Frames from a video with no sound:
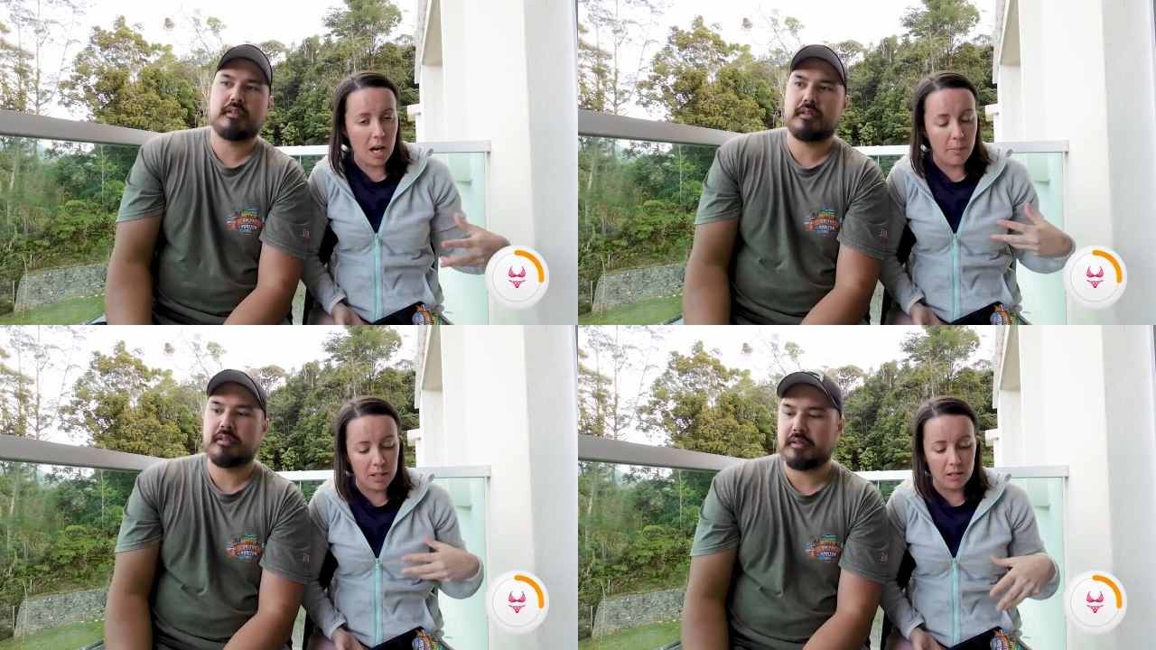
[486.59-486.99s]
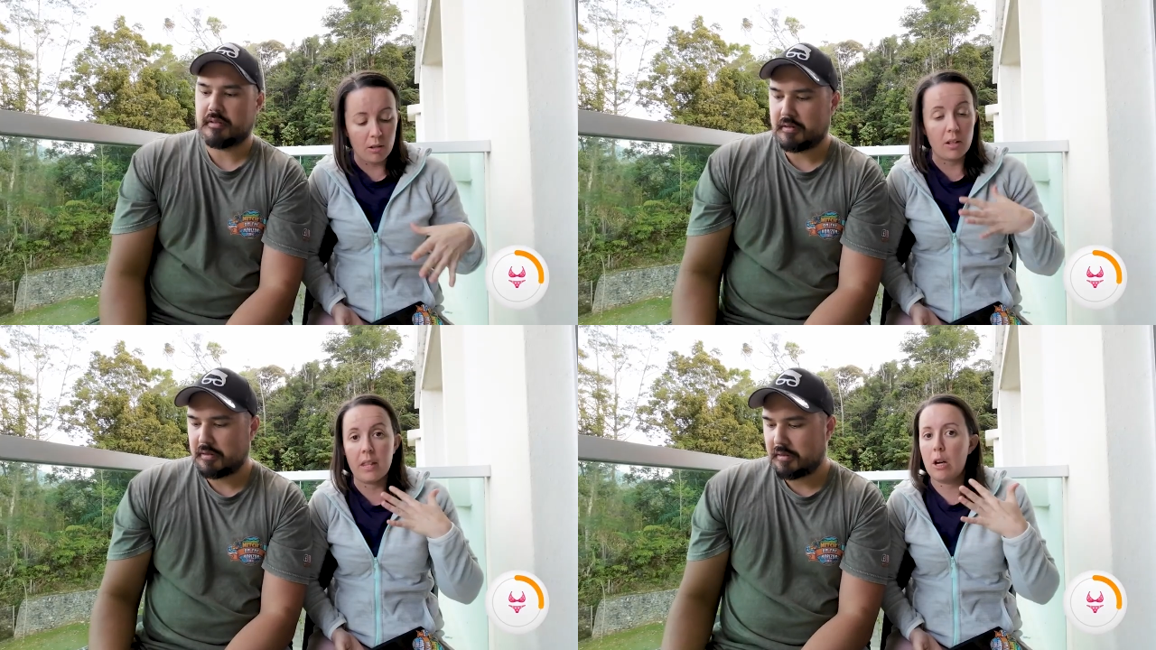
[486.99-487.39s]

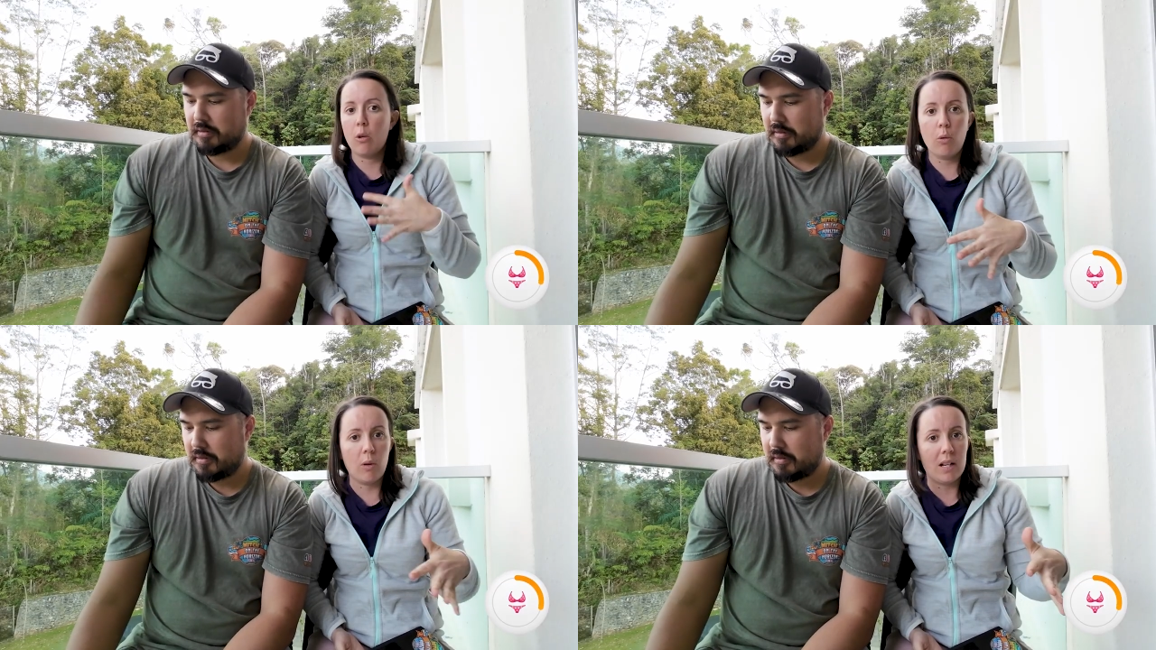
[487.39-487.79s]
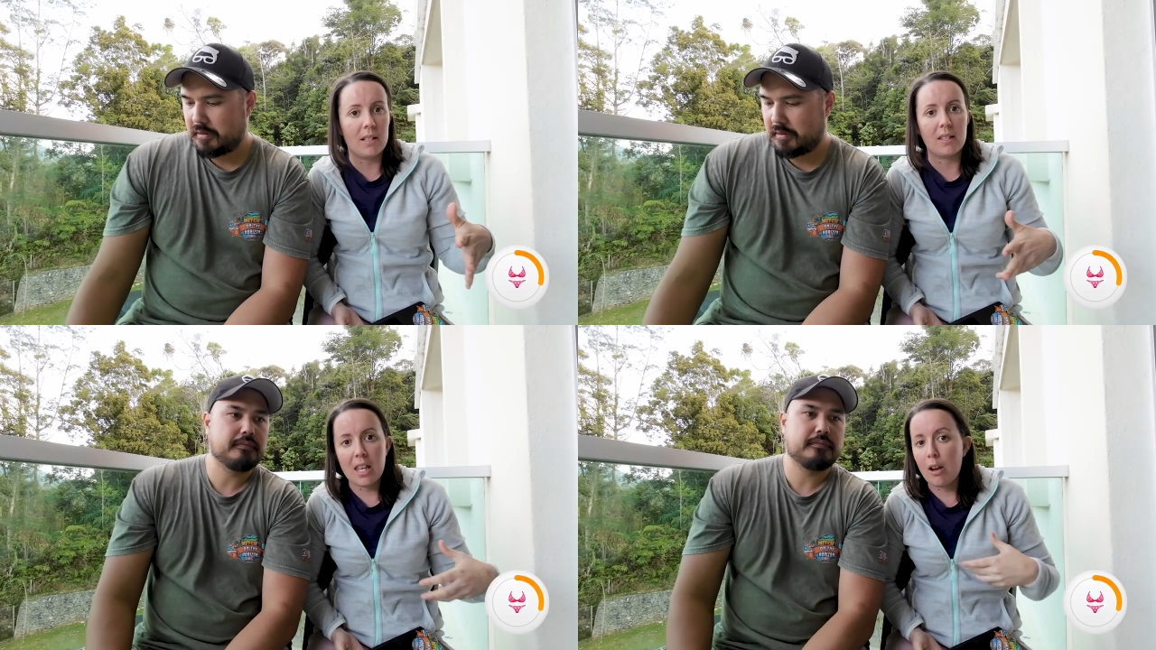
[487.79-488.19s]
Speaker 1: garments on and they're
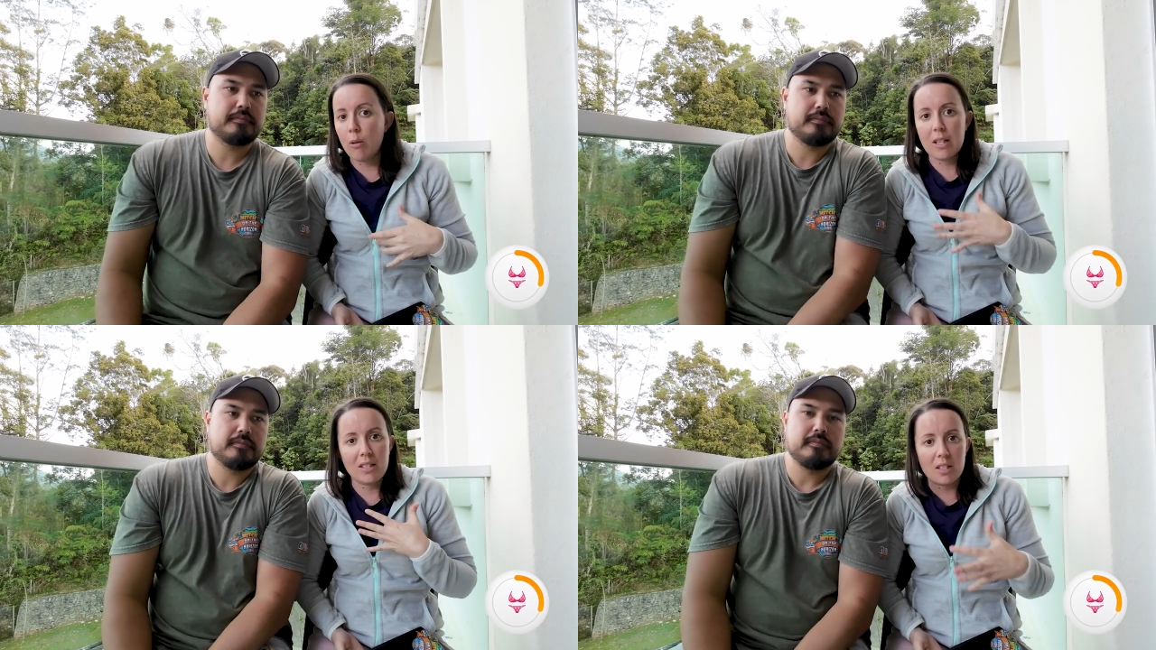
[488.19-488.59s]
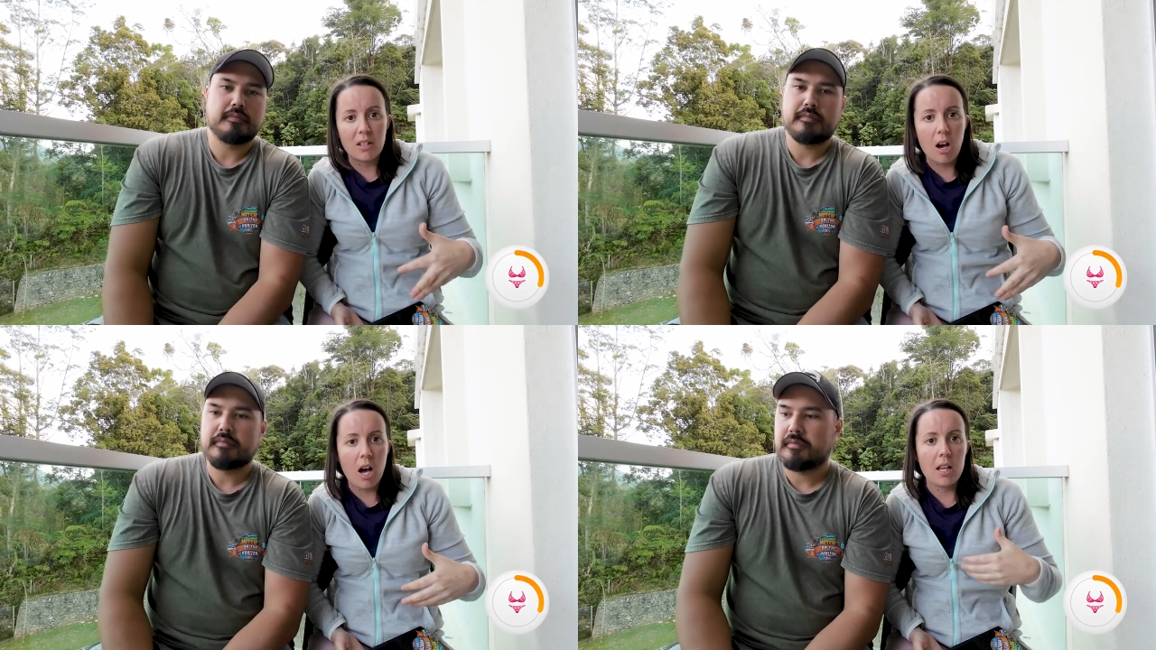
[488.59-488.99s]
always
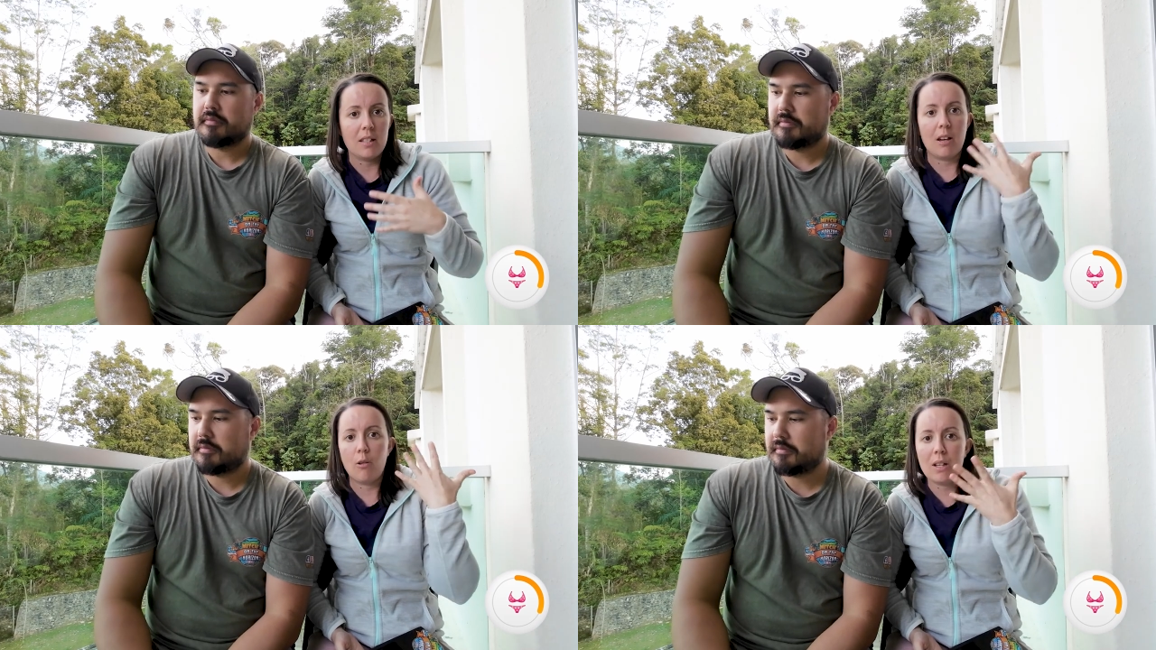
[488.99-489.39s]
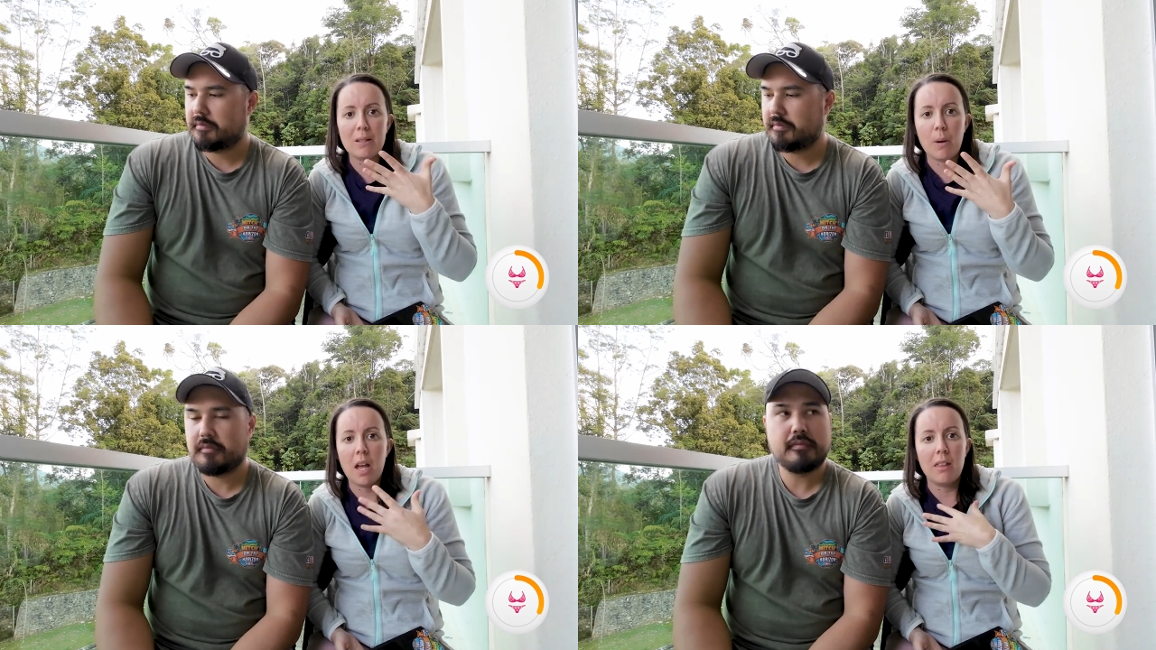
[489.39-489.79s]
designed, they're
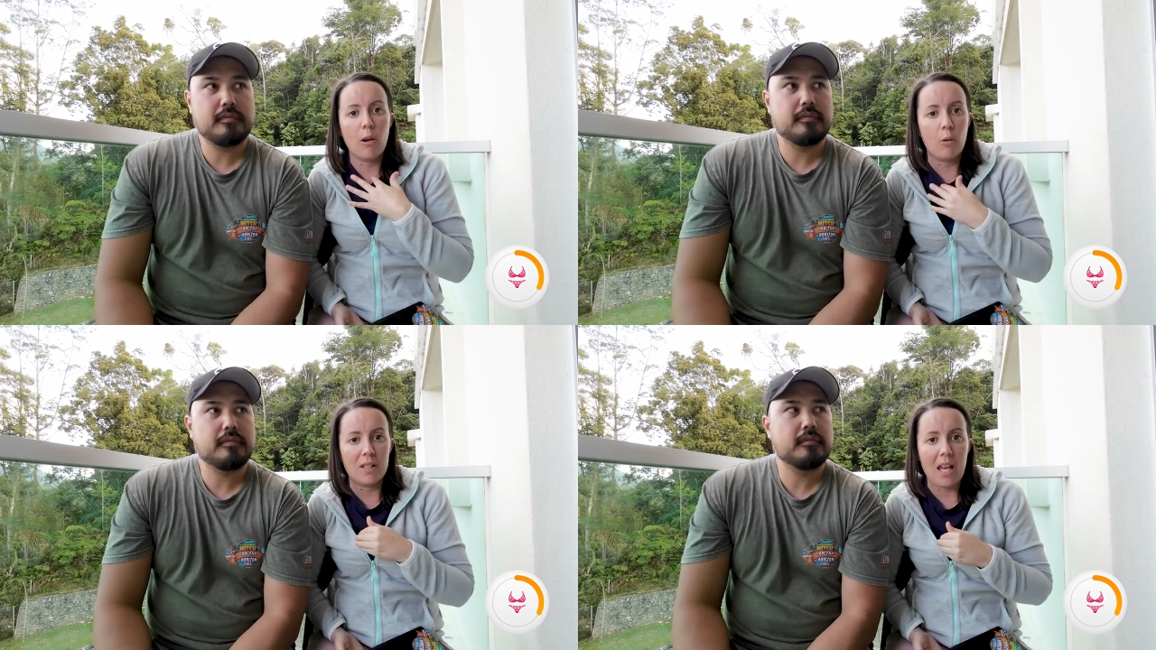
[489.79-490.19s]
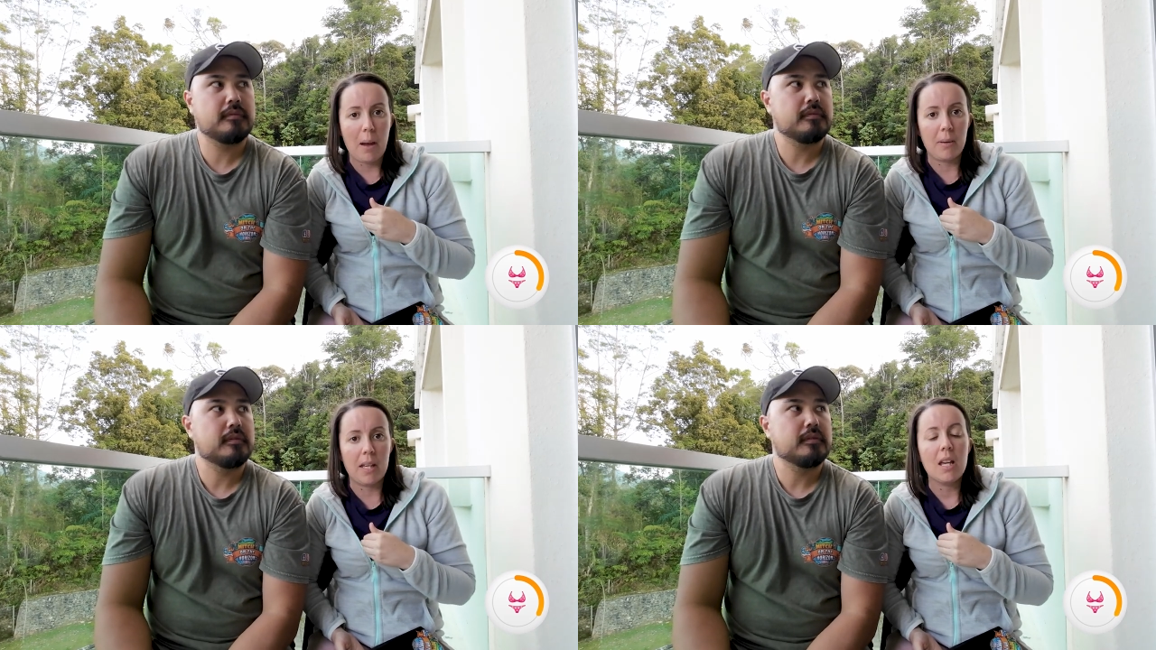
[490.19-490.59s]
always smiling, they're always
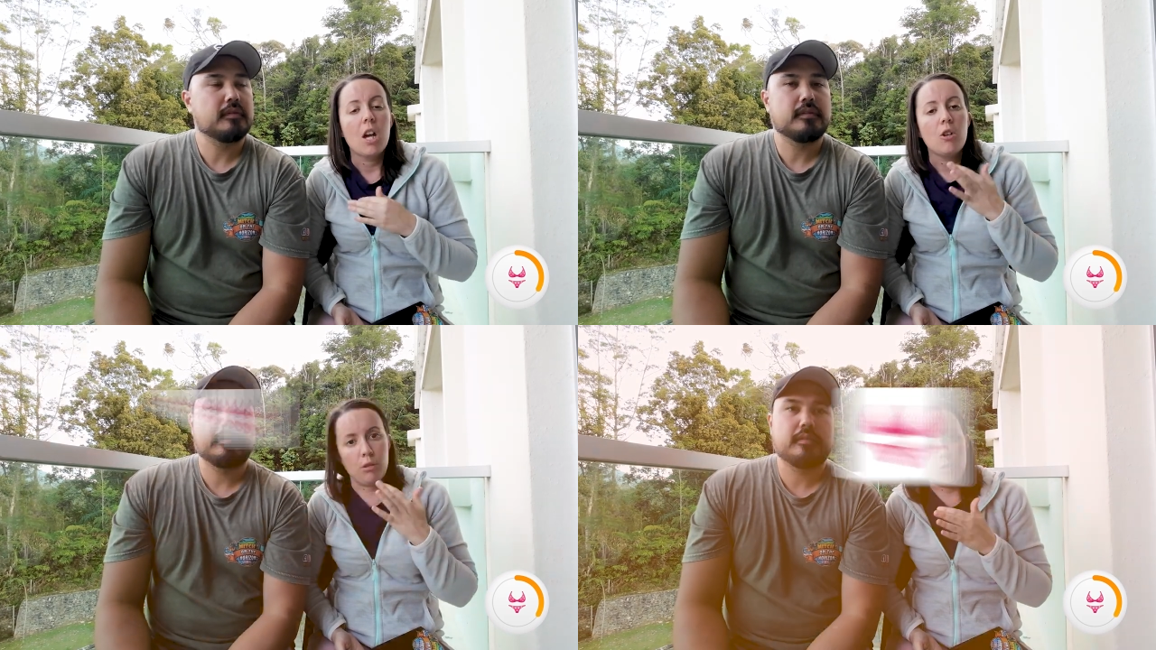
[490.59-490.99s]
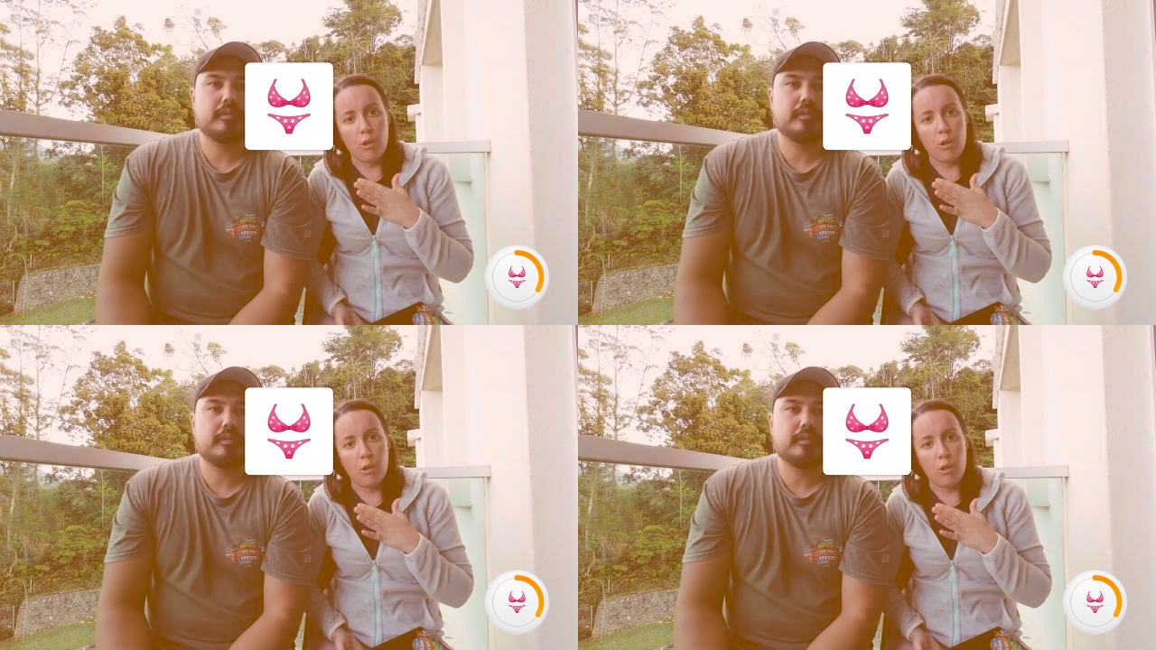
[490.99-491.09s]
happy. Do